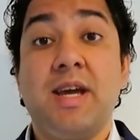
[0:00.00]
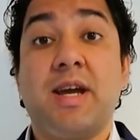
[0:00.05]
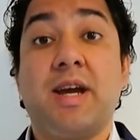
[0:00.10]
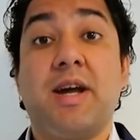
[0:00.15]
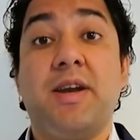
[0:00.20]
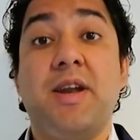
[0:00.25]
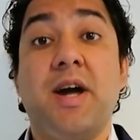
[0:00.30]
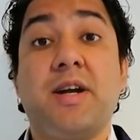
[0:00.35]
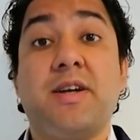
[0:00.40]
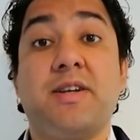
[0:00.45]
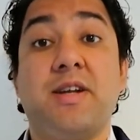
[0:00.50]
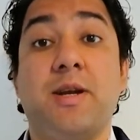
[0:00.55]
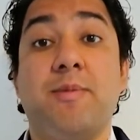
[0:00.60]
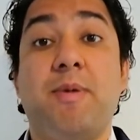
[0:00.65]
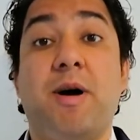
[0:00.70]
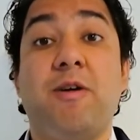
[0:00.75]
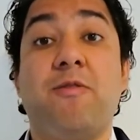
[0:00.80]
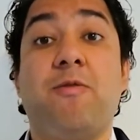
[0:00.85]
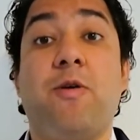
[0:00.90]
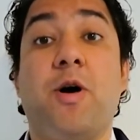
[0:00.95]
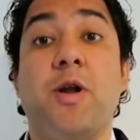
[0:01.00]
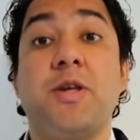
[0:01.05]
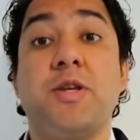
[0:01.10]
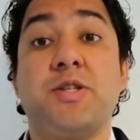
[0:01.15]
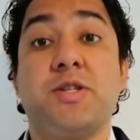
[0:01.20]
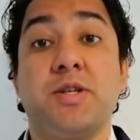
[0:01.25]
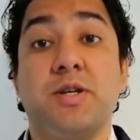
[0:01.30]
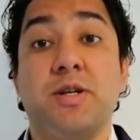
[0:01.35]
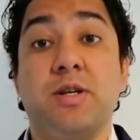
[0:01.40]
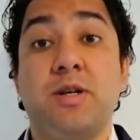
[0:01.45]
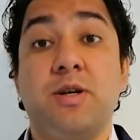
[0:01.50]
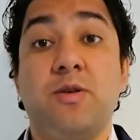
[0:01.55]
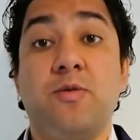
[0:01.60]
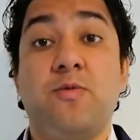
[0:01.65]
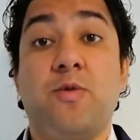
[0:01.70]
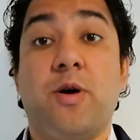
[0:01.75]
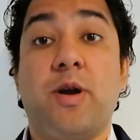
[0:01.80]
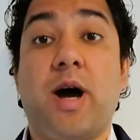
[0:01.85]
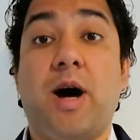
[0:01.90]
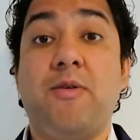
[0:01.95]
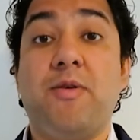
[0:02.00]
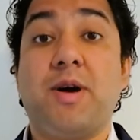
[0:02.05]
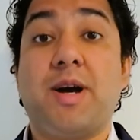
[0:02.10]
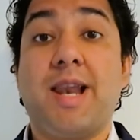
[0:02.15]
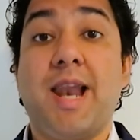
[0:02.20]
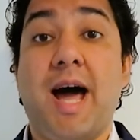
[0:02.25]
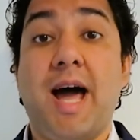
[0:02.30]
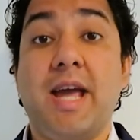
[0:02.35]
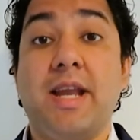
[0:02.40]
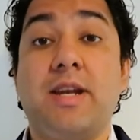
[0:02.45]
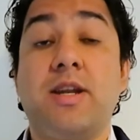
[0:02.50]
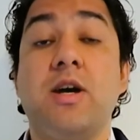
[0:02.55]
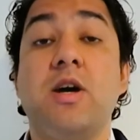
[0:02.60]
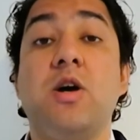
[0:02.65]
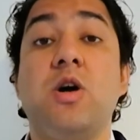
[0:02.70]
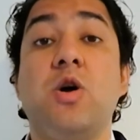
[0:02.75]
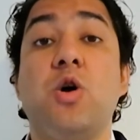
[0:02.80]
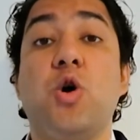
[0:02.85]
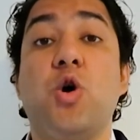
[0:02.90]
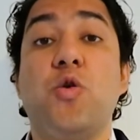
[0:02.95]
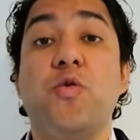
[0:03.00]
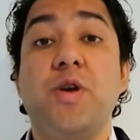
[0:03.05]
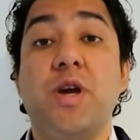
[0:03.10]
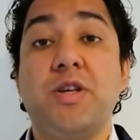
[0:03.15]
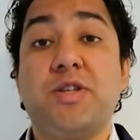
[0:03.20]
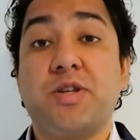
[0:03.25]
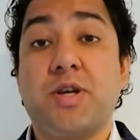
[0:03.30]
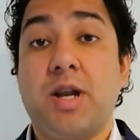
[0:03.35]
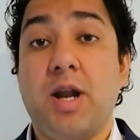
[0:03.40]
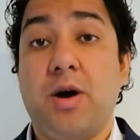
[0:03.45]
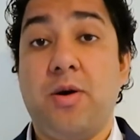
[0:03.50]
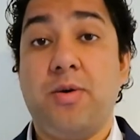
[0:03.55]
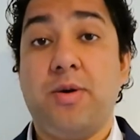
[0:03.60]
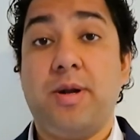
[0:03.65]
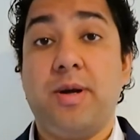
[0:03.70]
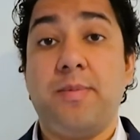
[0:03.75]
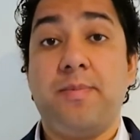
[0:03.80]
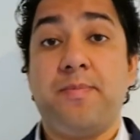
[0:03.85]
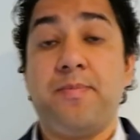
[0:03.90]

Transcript: conducted by Forrester for our client OVHcloud.